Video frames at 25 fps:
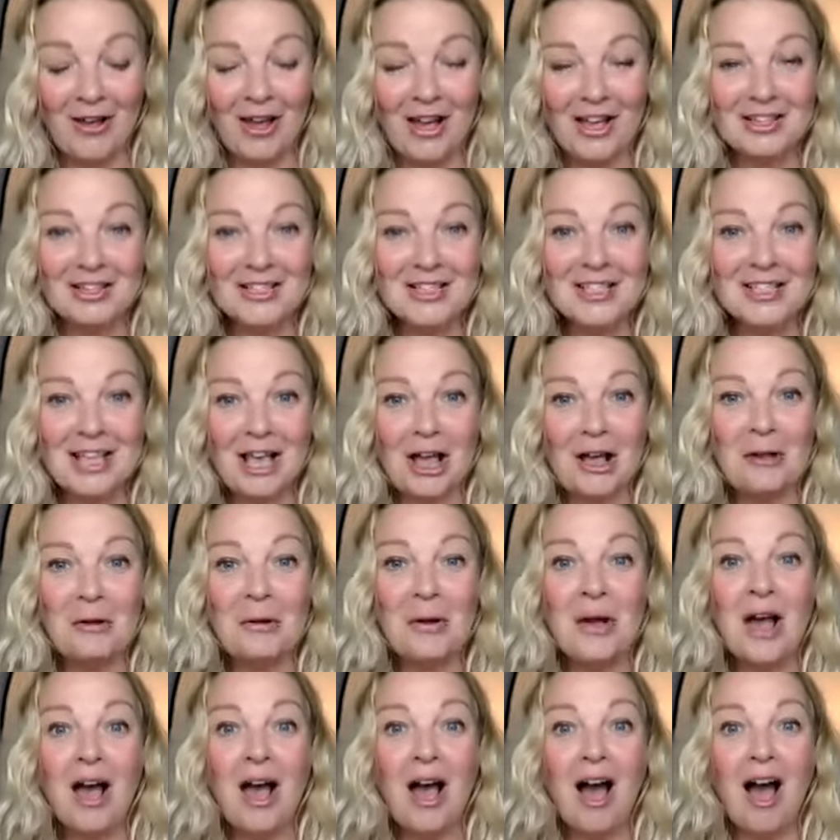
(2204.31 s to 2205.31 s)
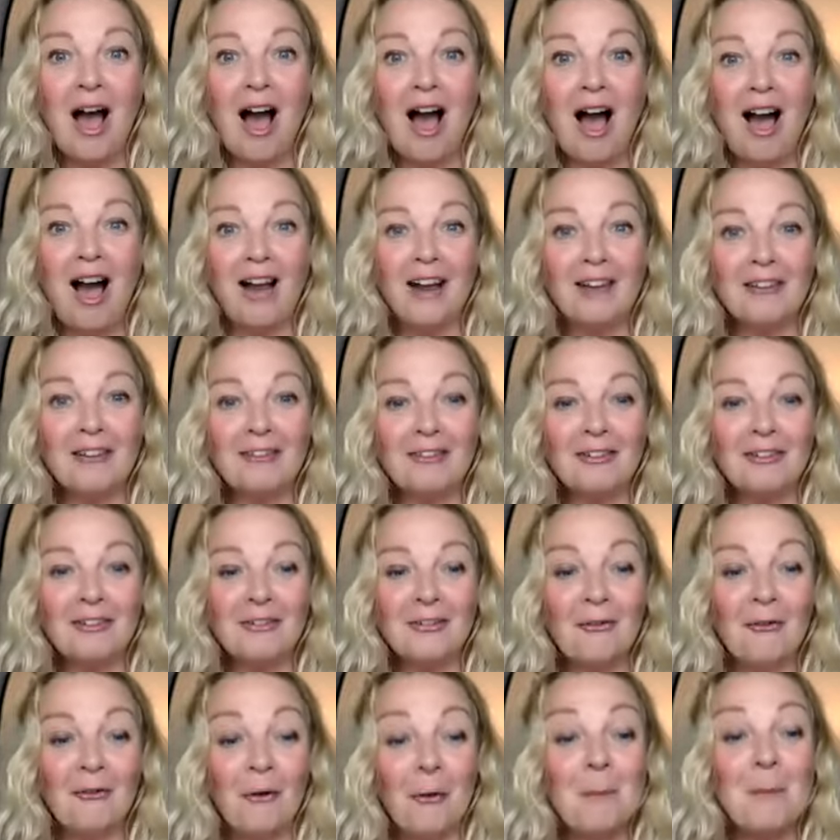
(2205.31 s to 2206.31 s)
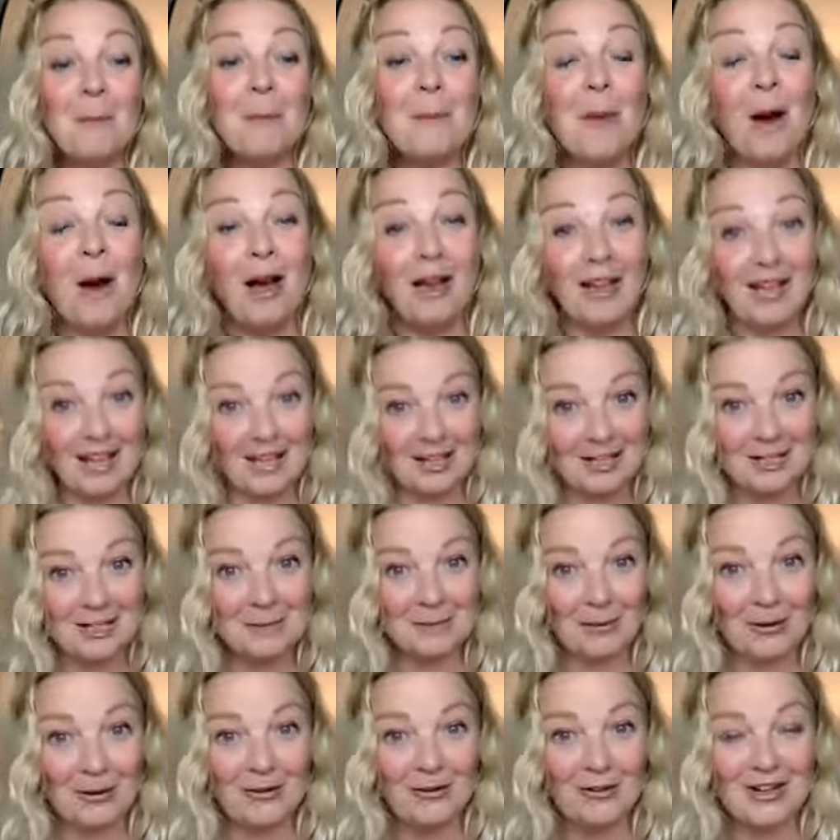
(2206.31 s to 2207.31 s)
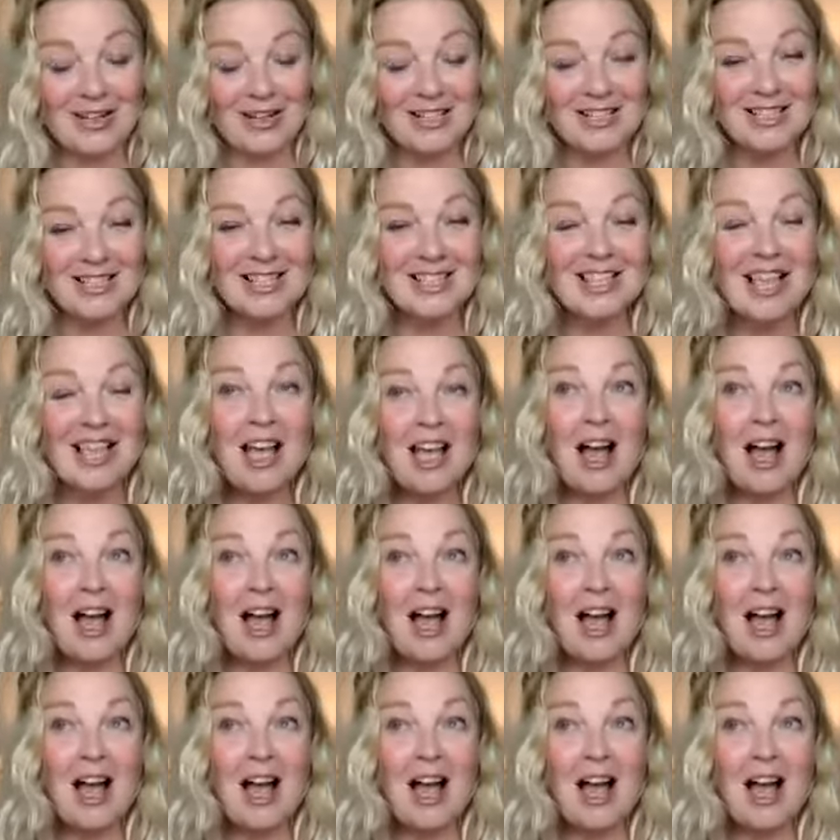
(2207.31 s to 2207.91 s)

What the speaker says: And so I, from my experience,